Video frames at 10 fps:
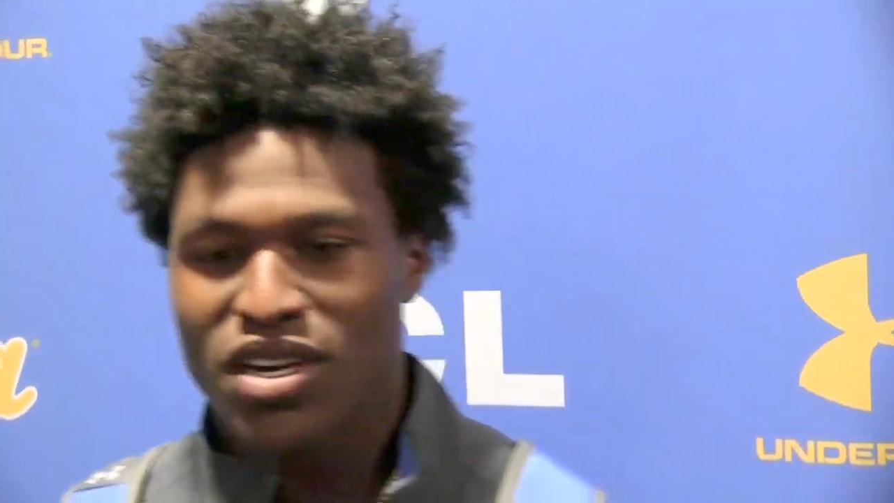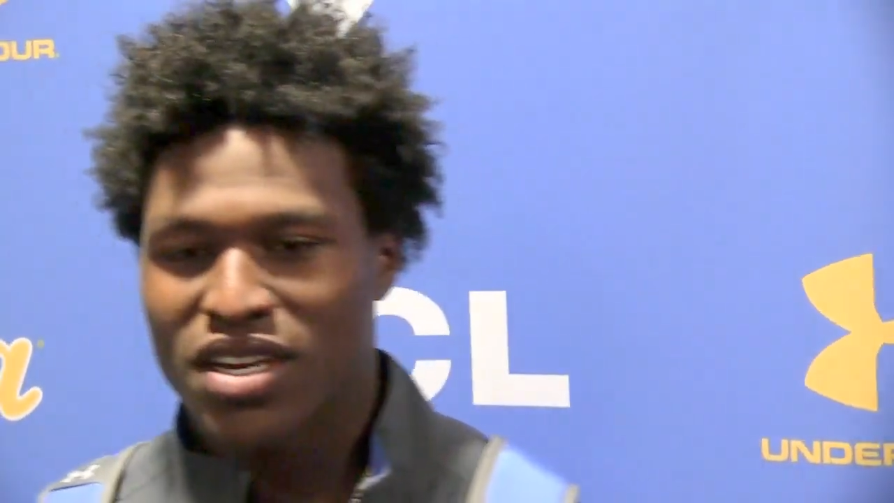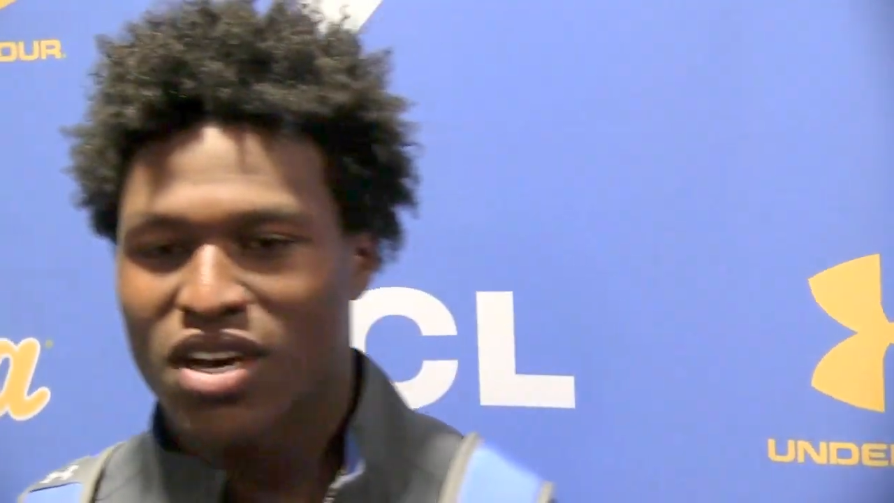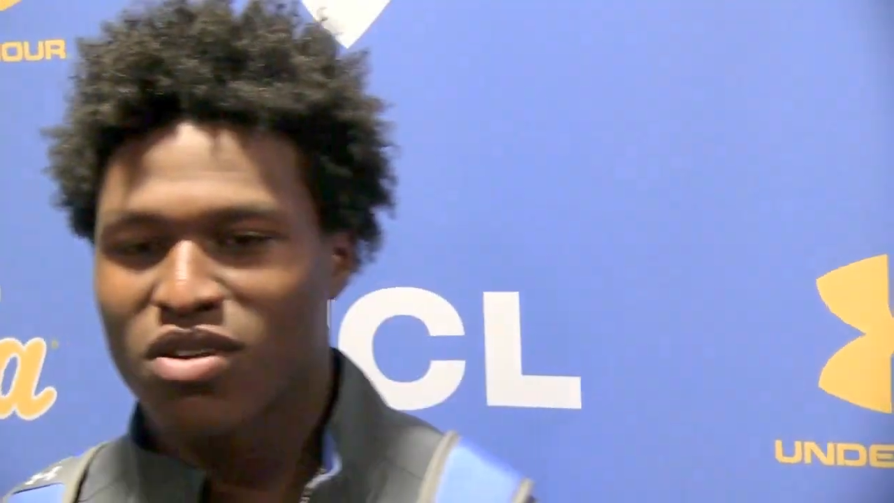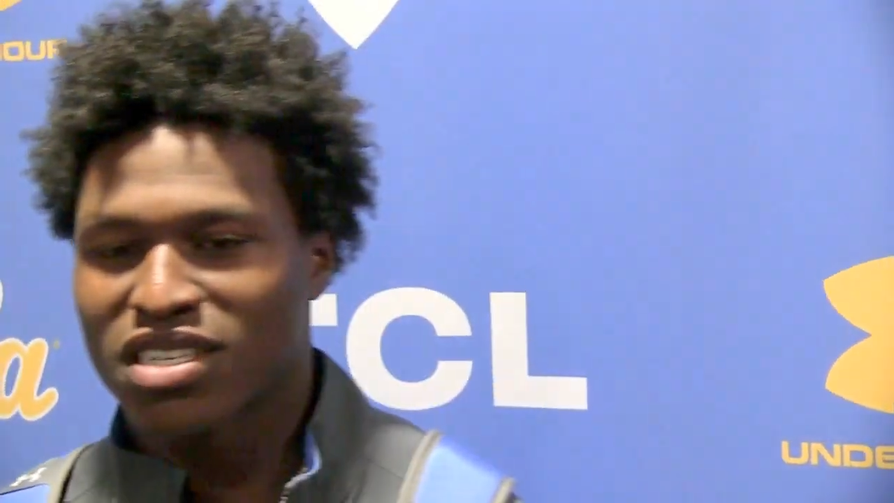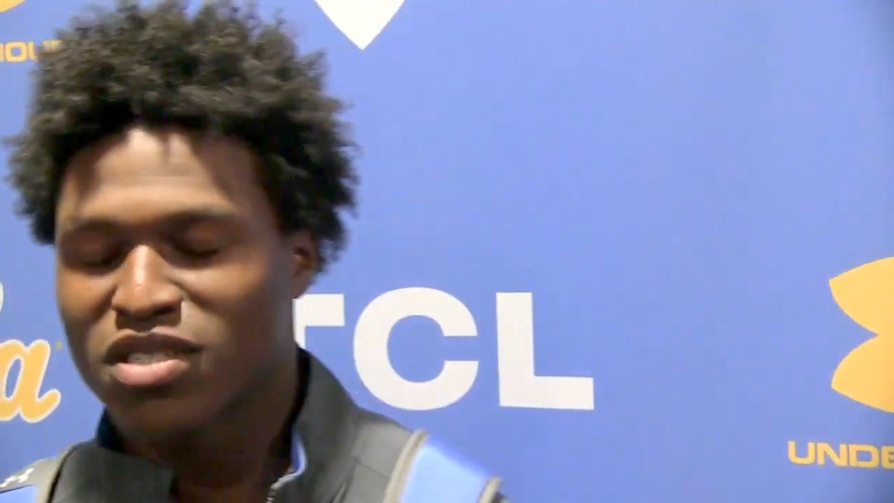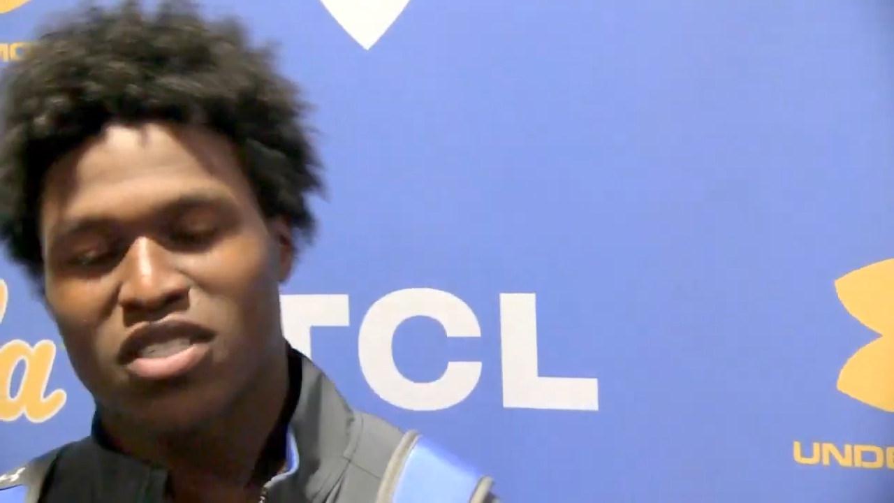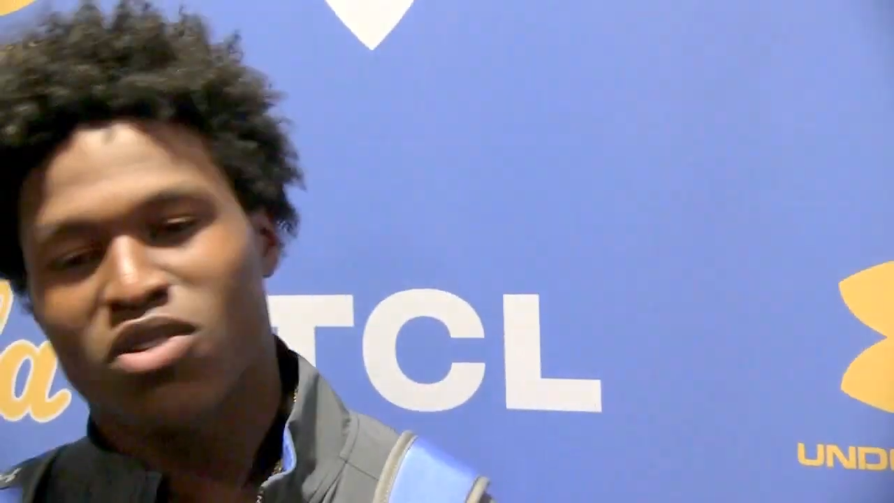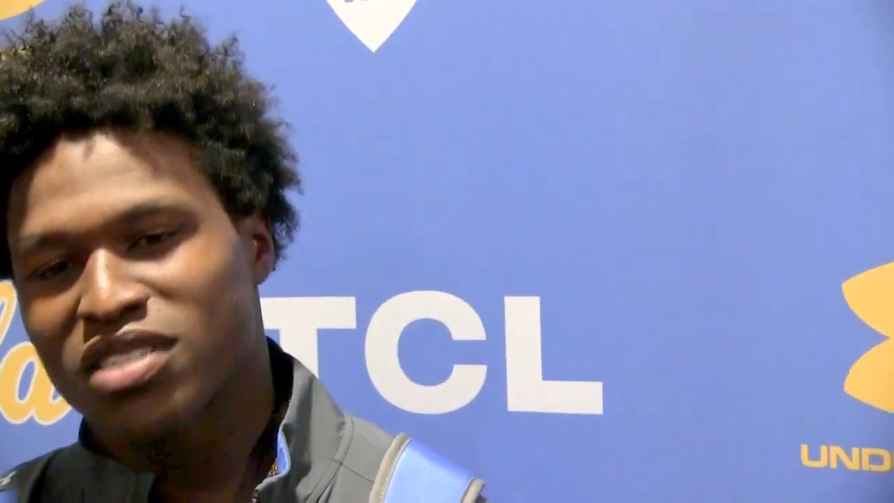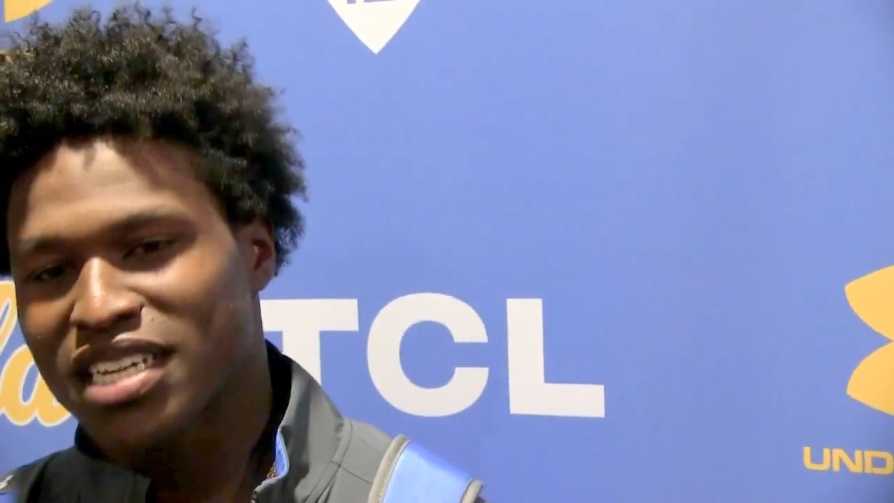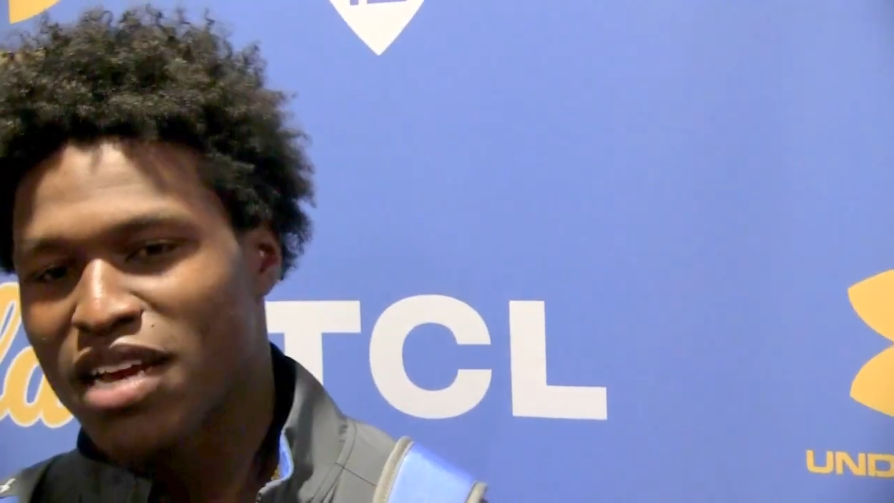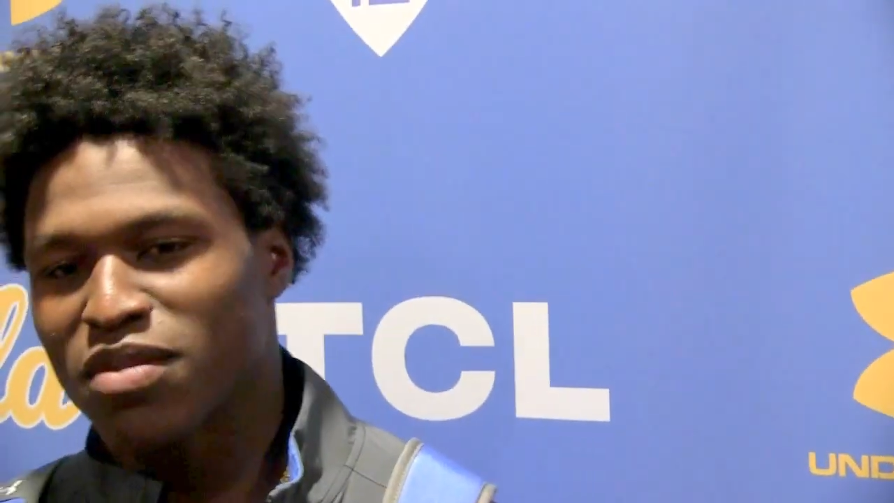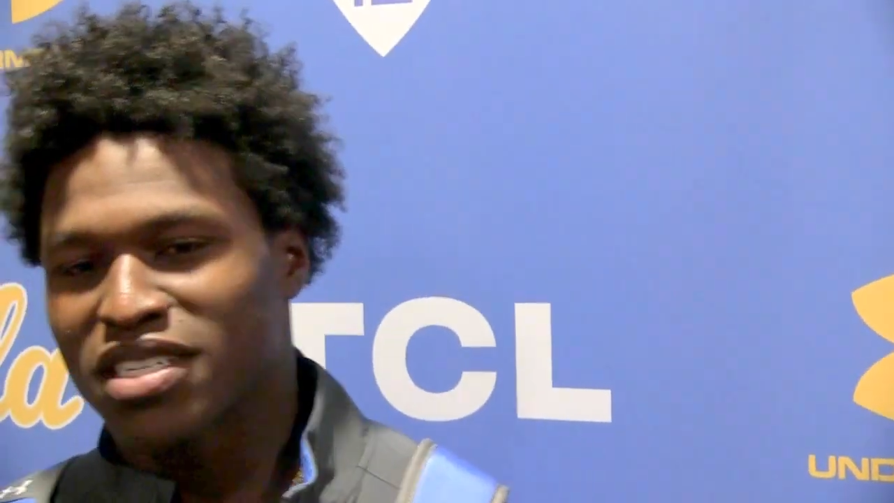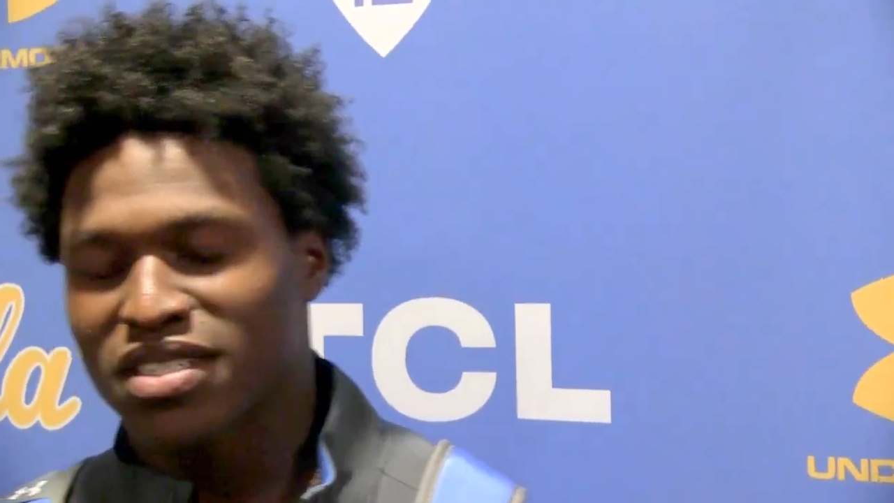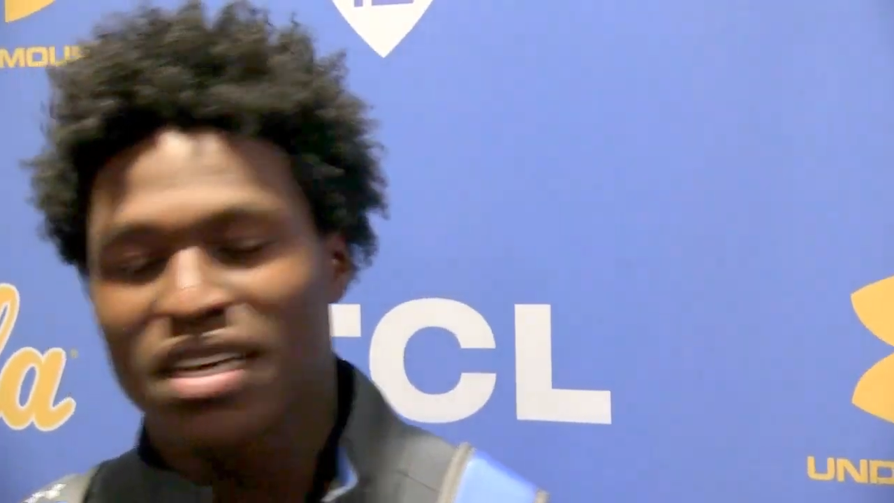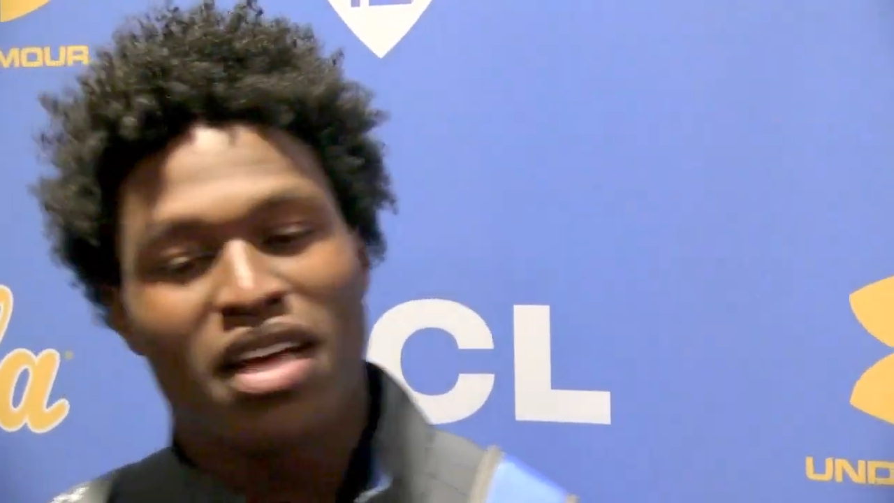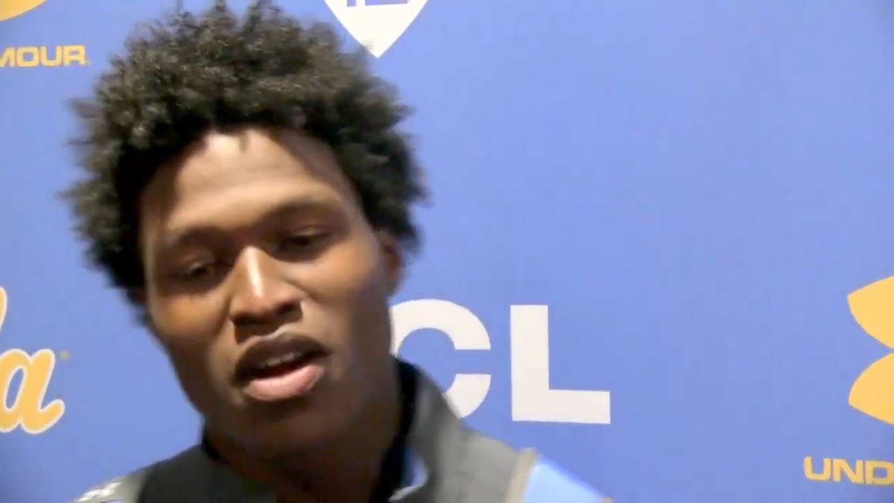You know, just losing them just